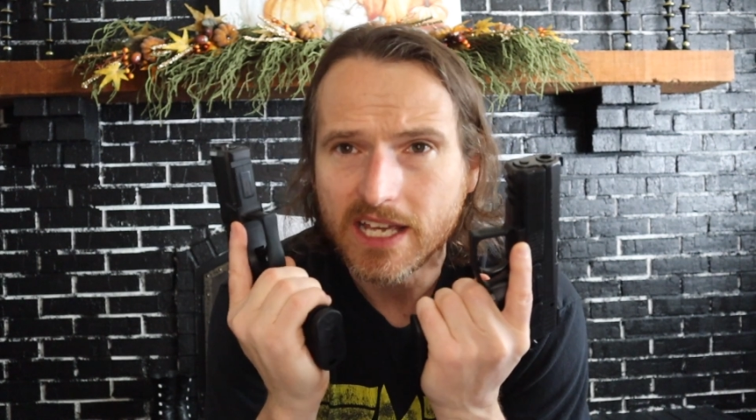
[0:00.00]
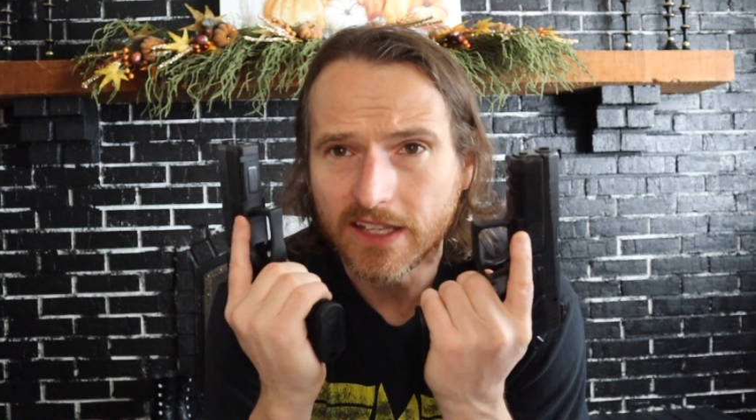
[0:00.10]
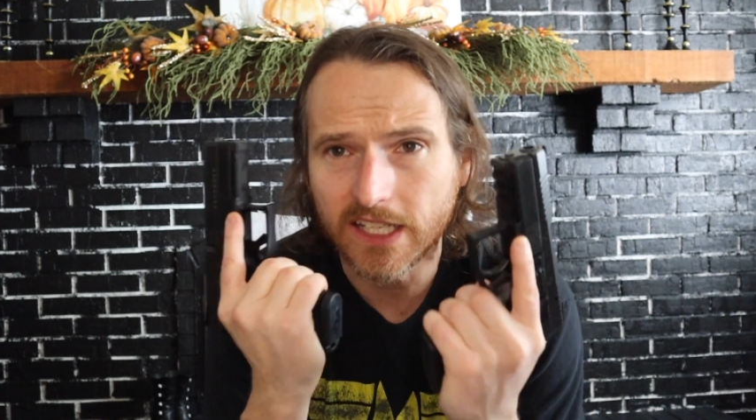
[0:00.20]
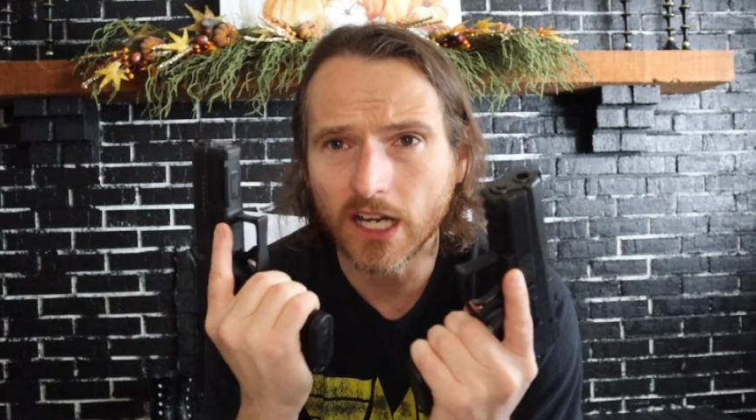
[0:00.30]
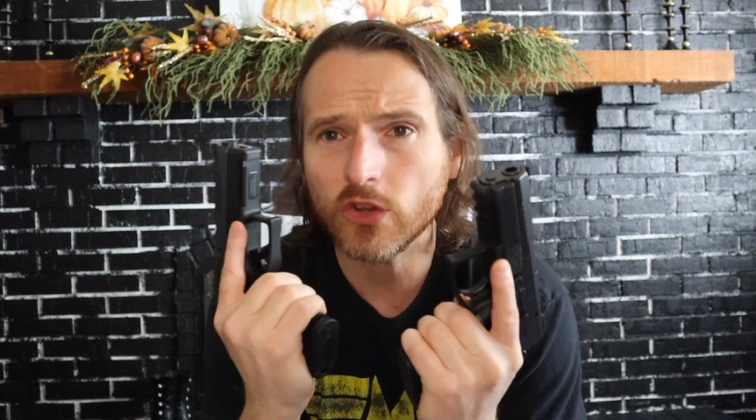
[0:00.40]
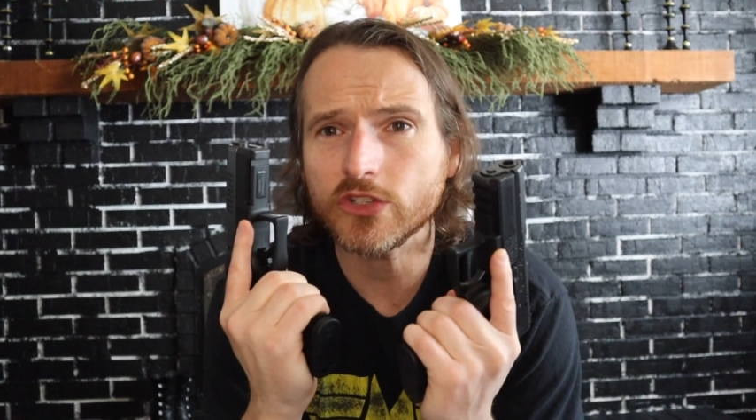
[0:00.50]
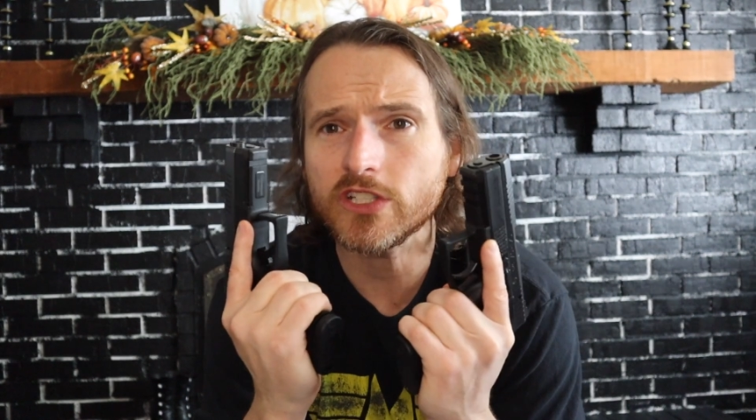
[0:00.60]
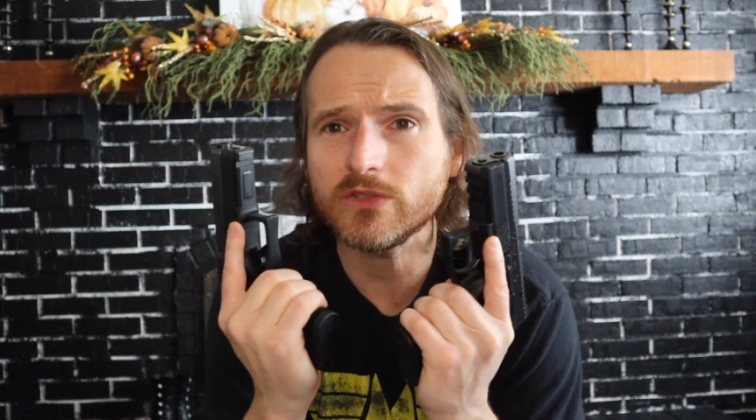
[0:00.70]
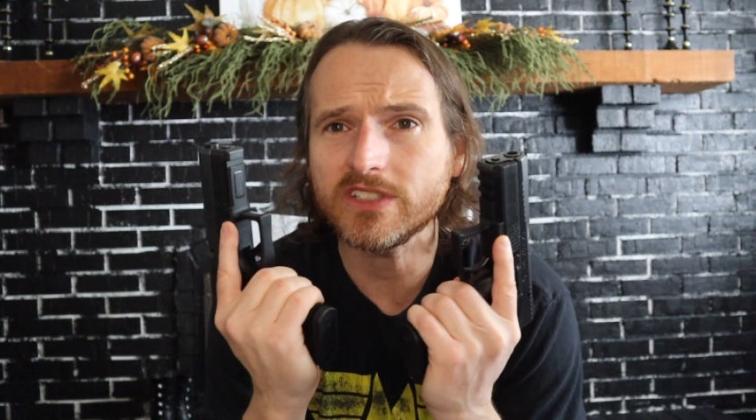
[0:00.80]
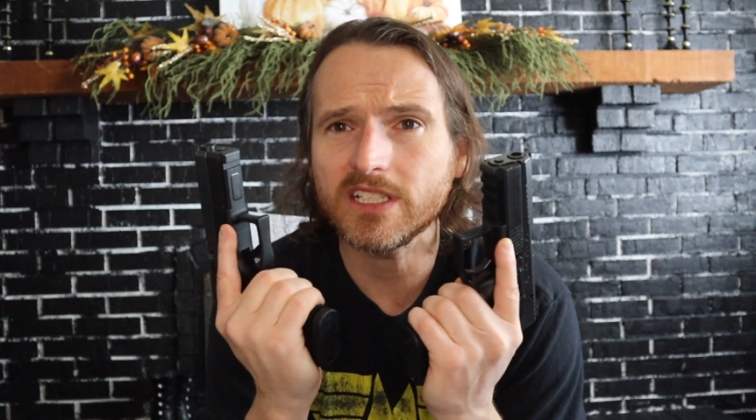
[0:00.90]
the other
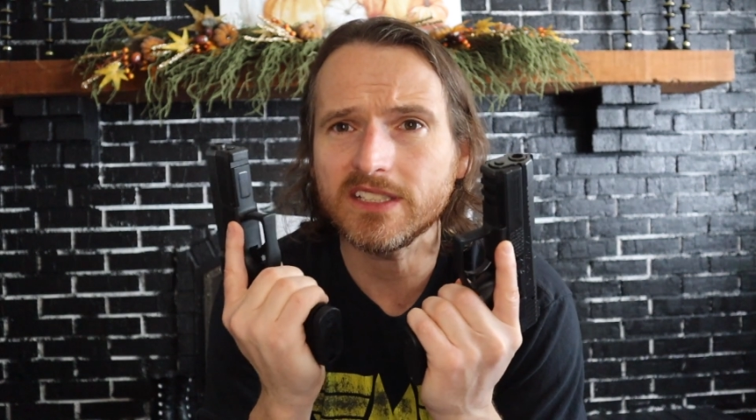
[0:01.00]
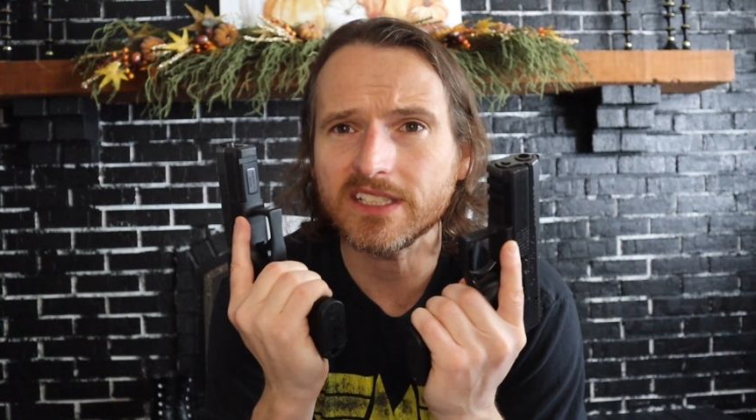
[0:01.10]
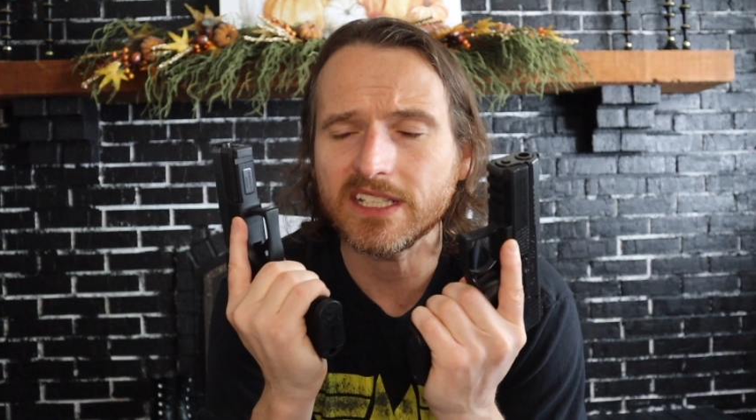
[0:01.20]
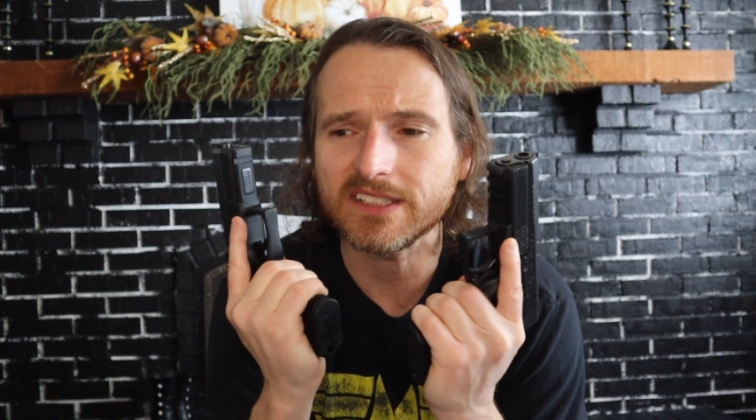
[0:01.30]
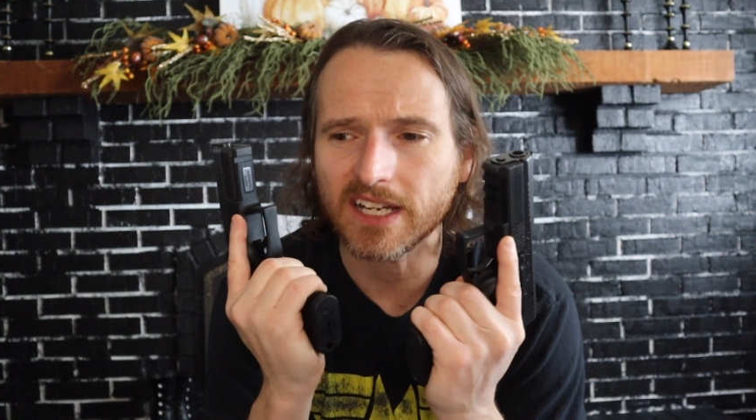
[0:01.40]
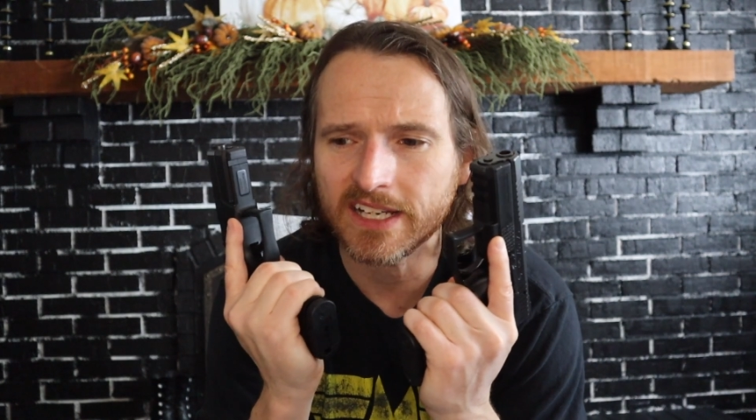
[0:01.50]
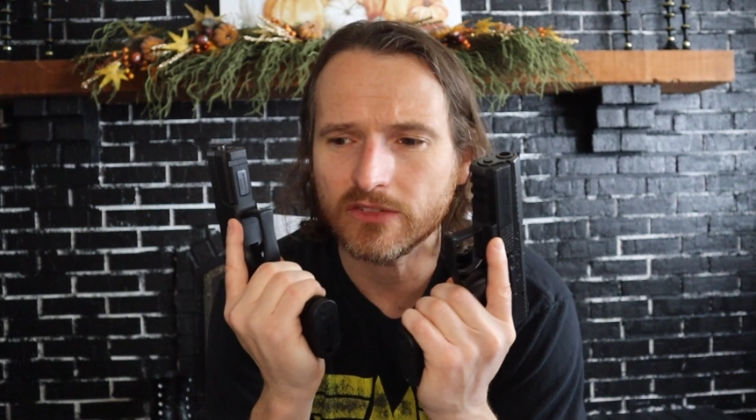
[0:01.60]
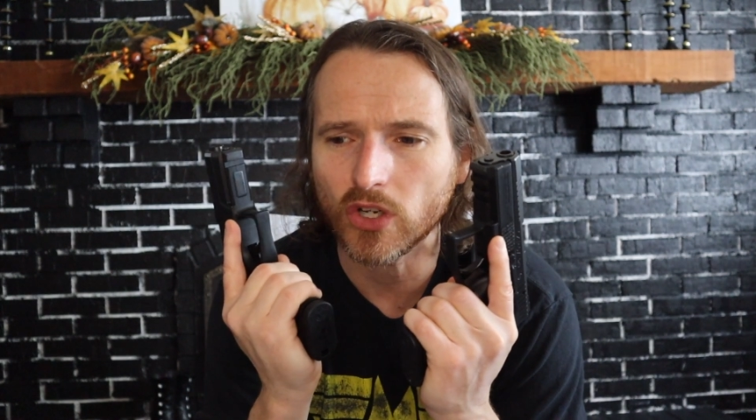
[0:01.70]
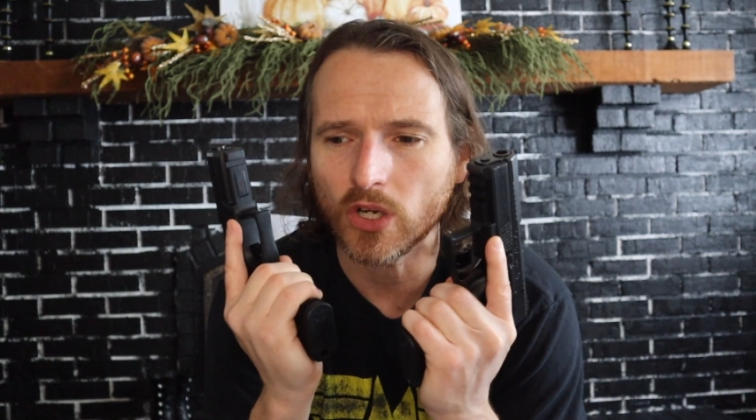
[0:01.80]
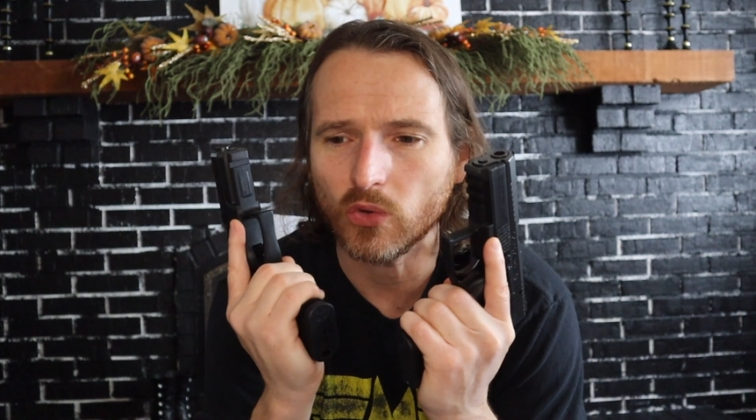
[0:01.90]
two CZs I
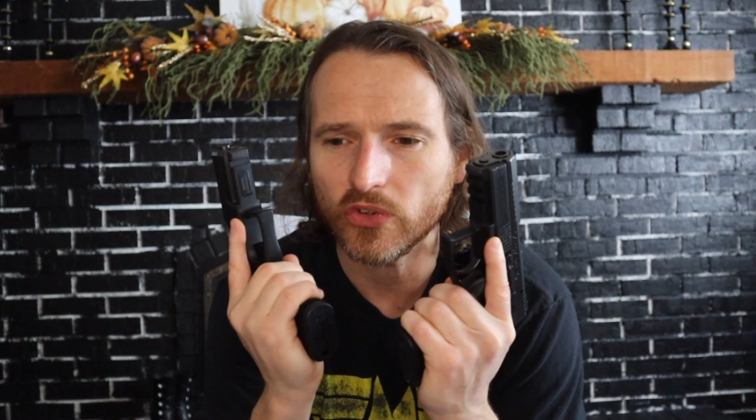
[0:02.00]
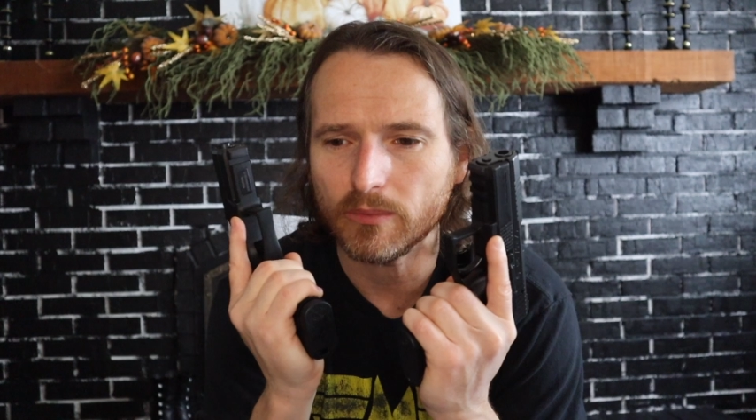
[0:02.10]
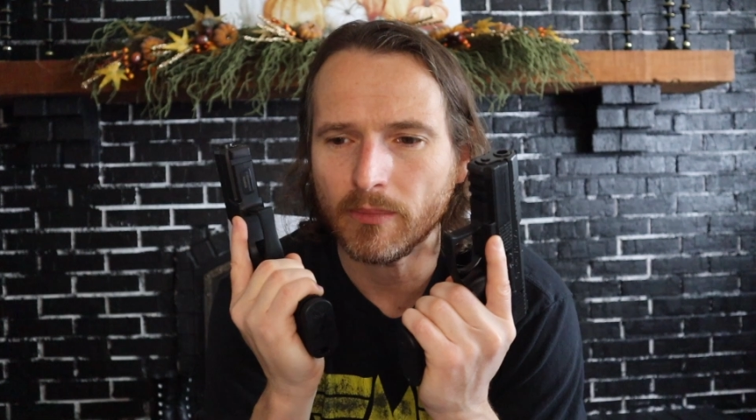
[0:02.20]
have owned,